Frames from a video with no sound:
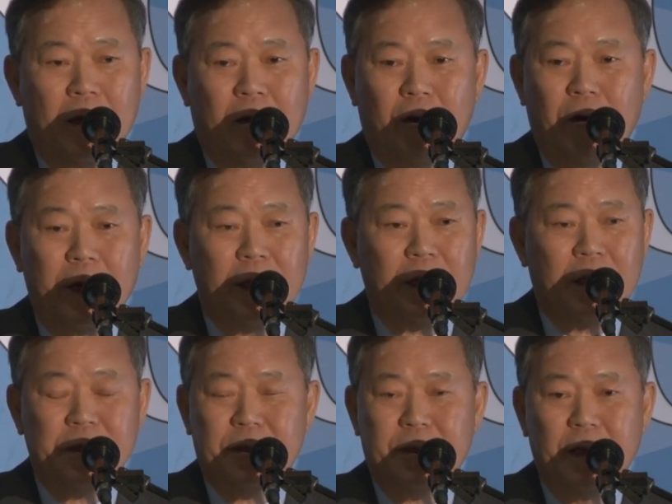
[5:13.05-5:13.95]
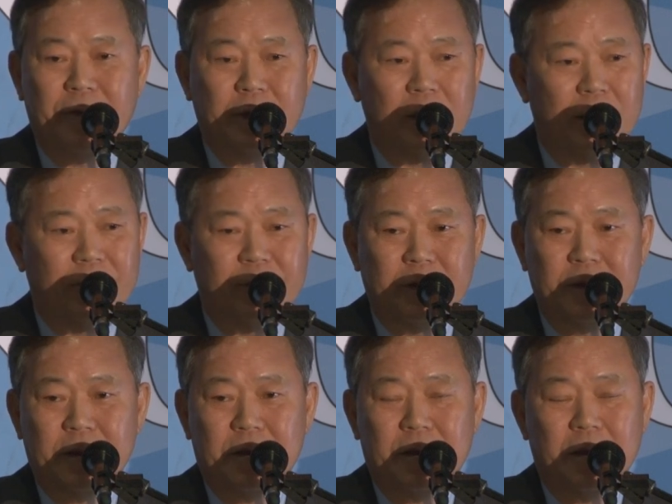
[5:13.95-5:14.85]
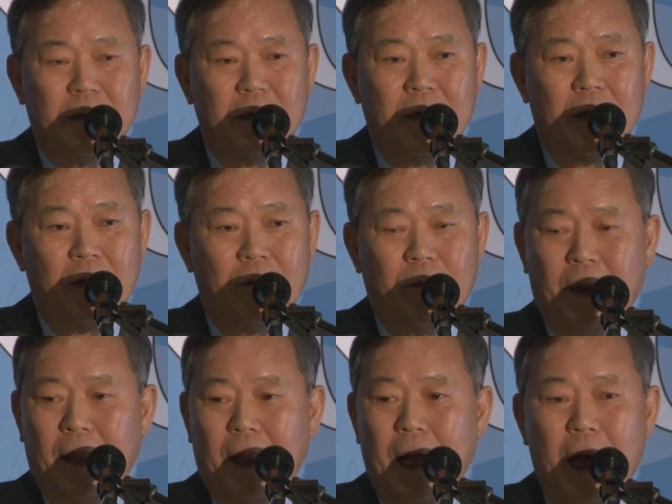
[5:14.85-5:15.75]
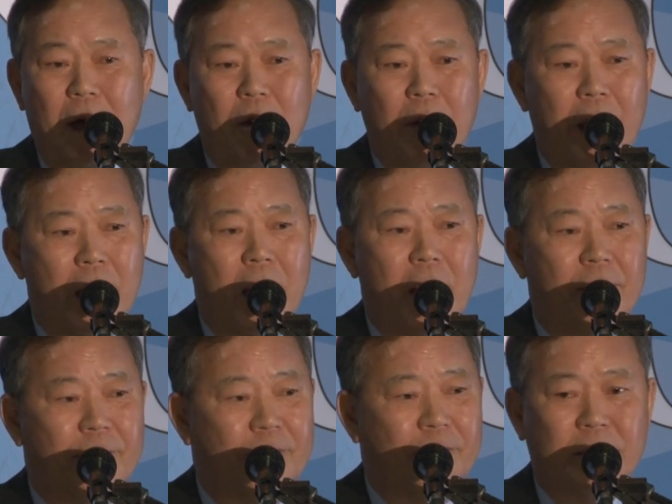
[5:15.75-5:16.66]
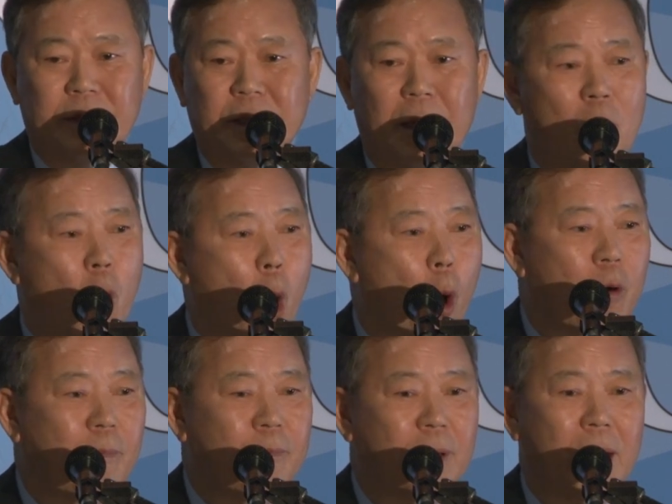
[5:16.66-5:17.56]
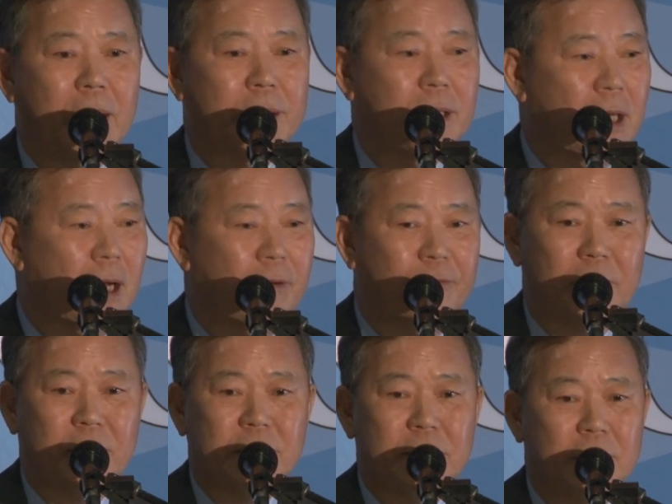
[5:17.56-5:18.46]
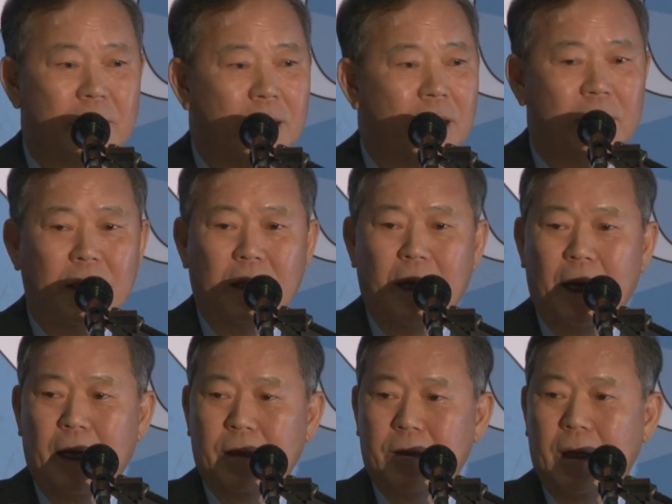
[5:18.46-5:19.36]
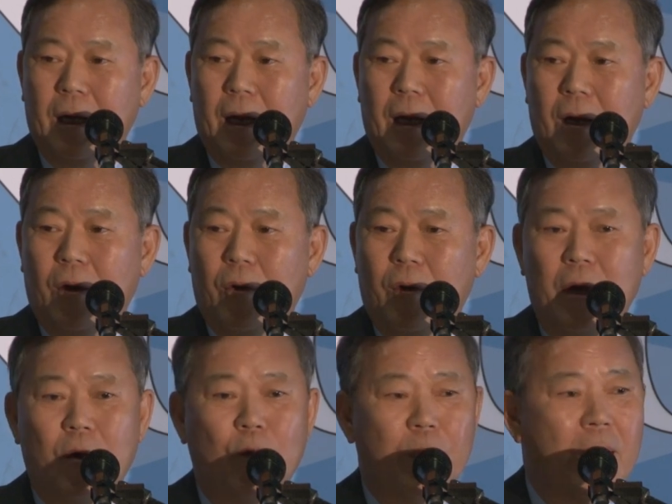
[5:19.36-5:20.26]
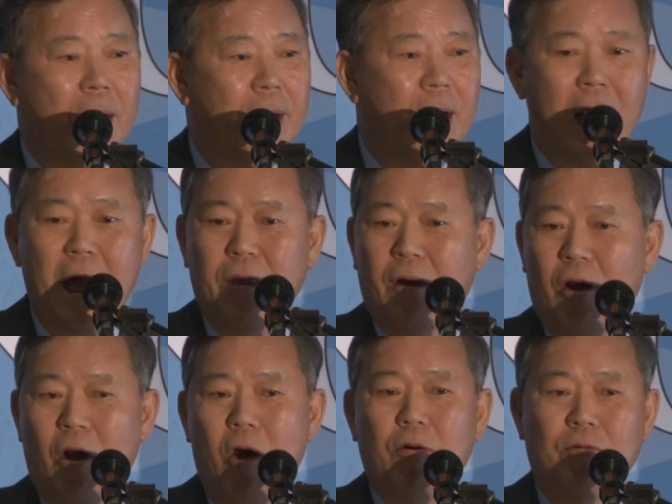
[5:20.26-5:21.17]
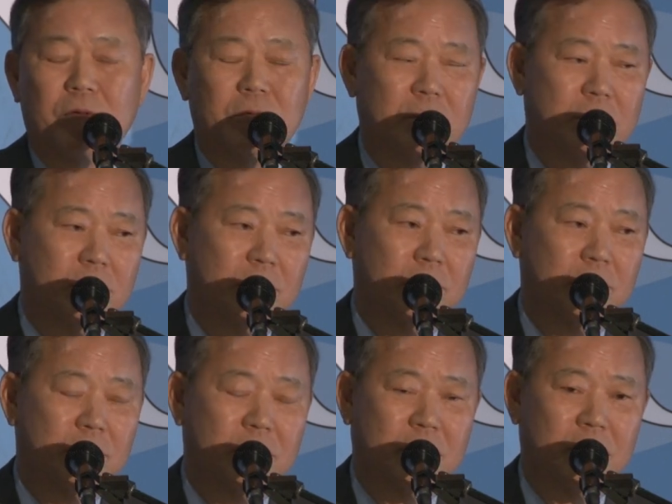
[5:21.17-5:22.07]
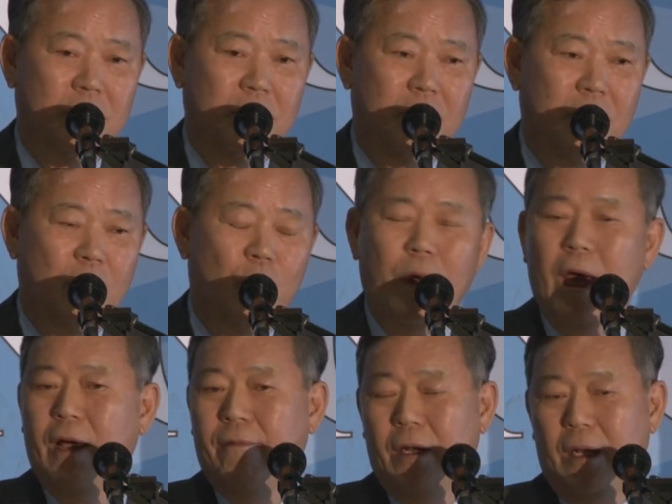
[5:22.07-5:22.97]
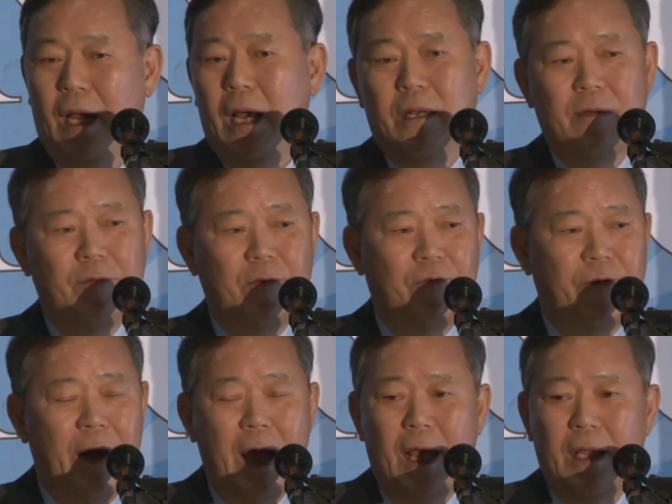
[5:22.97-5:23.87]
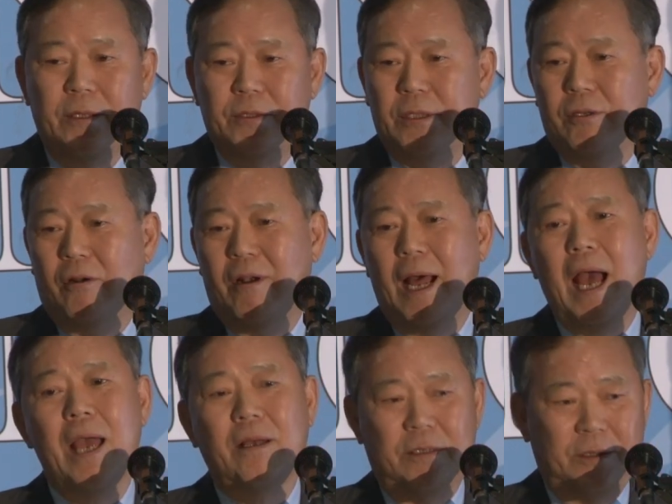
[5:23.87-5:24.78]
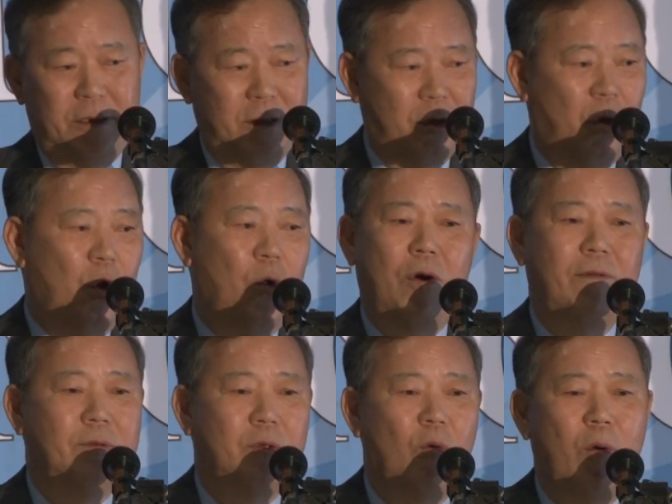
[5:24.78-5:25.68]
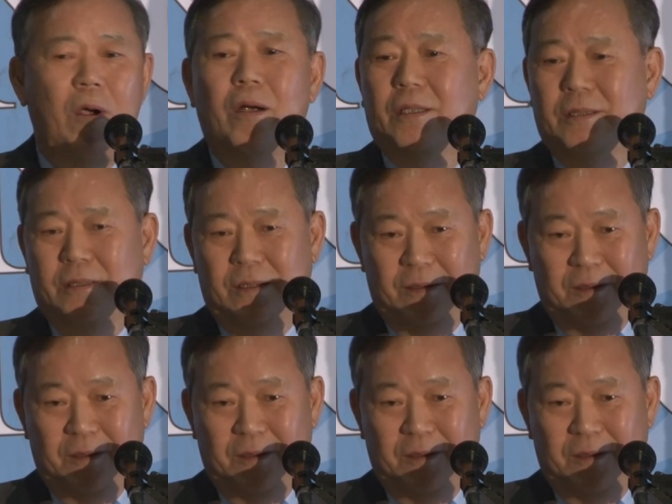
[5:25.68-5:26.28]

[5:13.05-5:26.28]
Korean conservatives will now have some hope and confidence that we are not alone. We have a lot of friends and alliances all over the world.